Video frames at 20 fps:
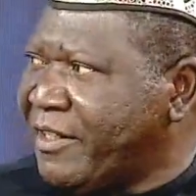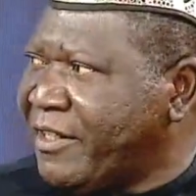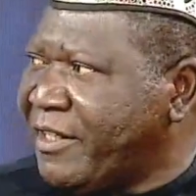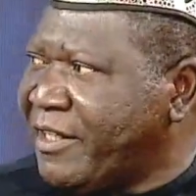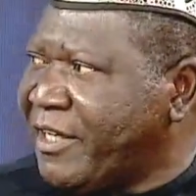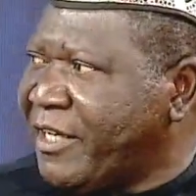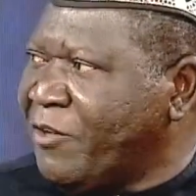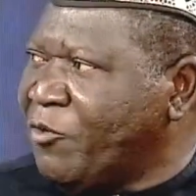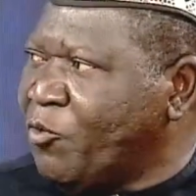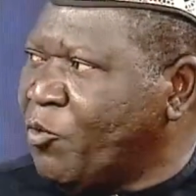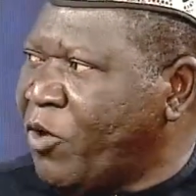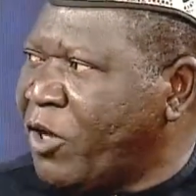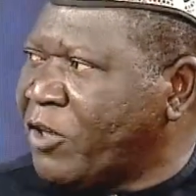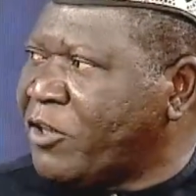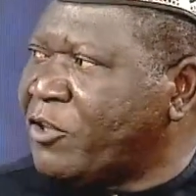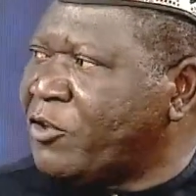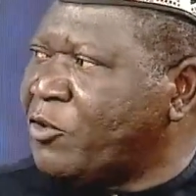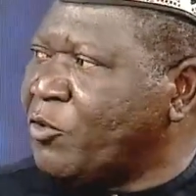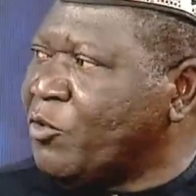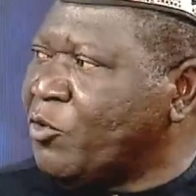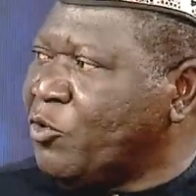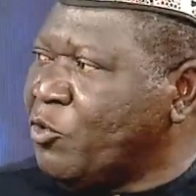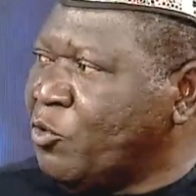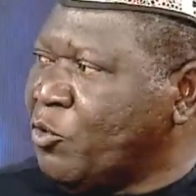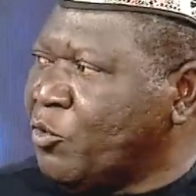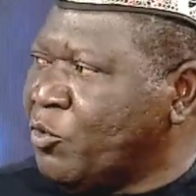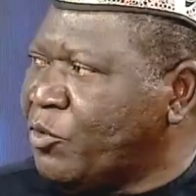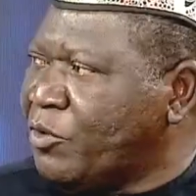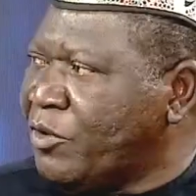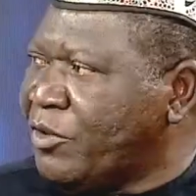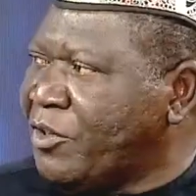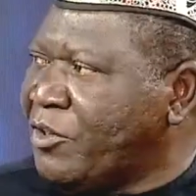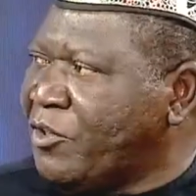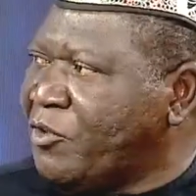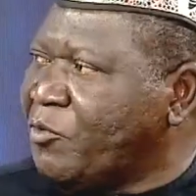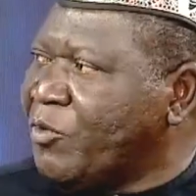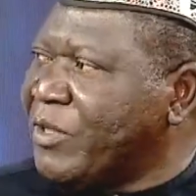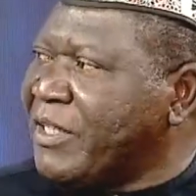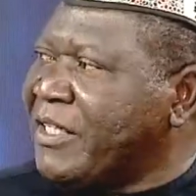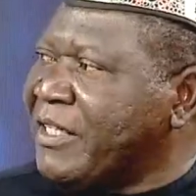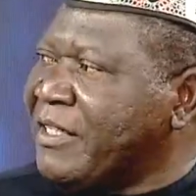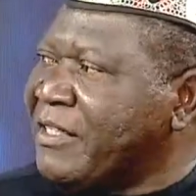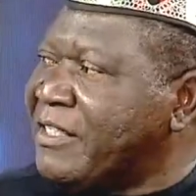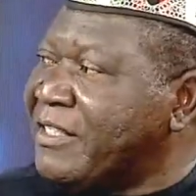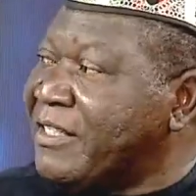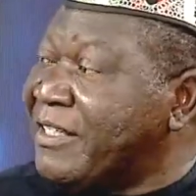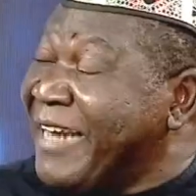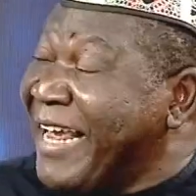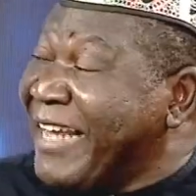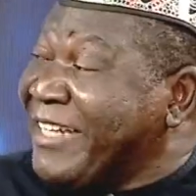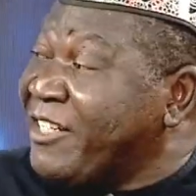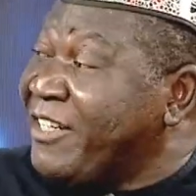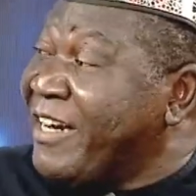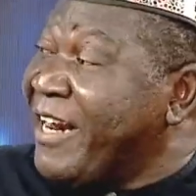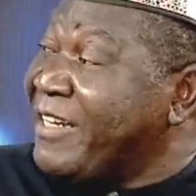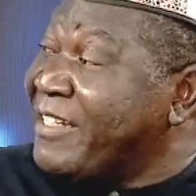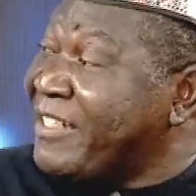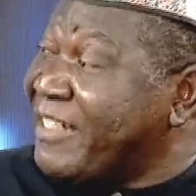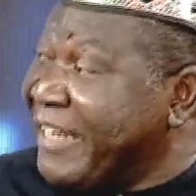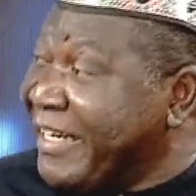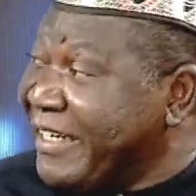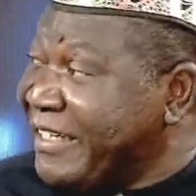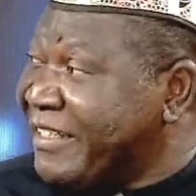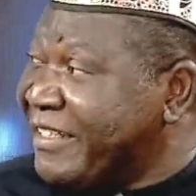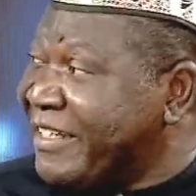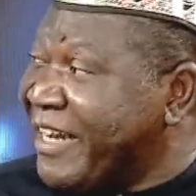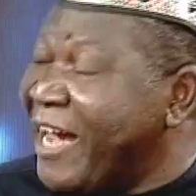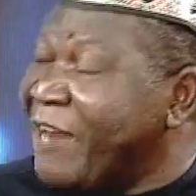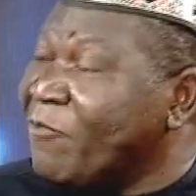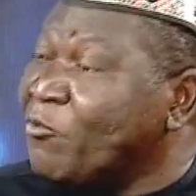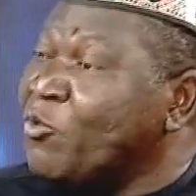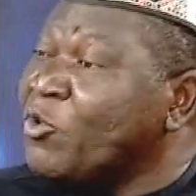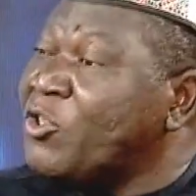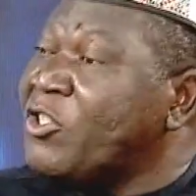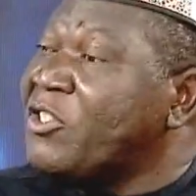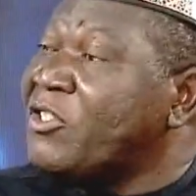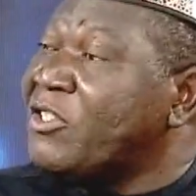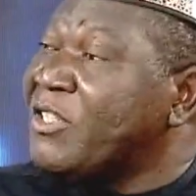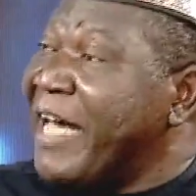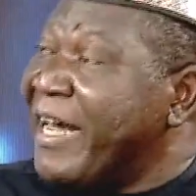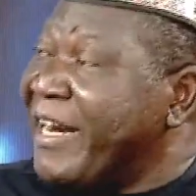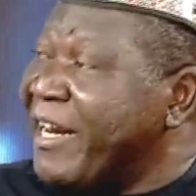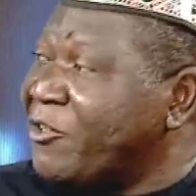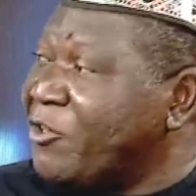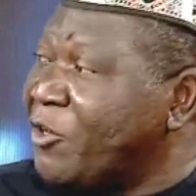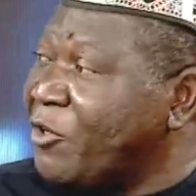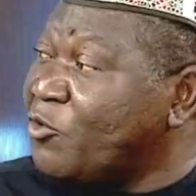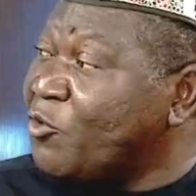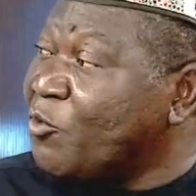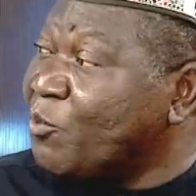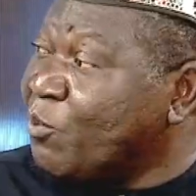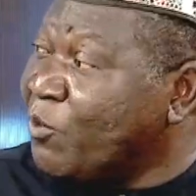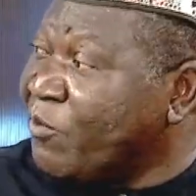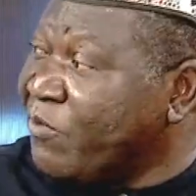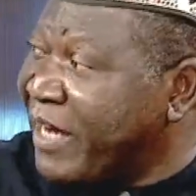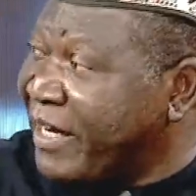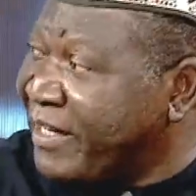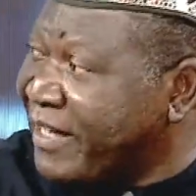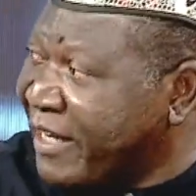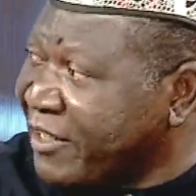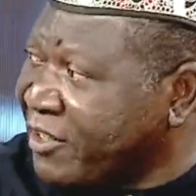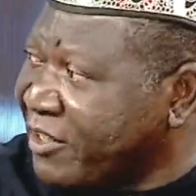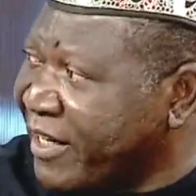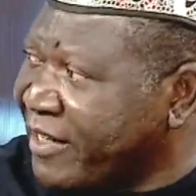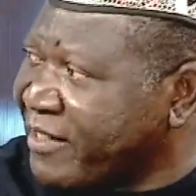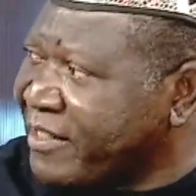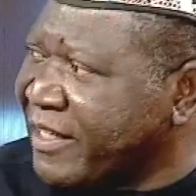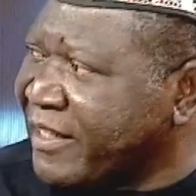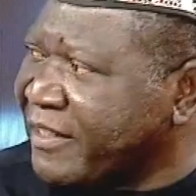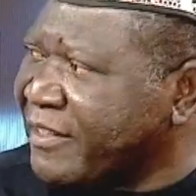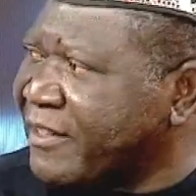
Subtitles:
in what to do with these Nigerian states and which direction to move that Nigerian state.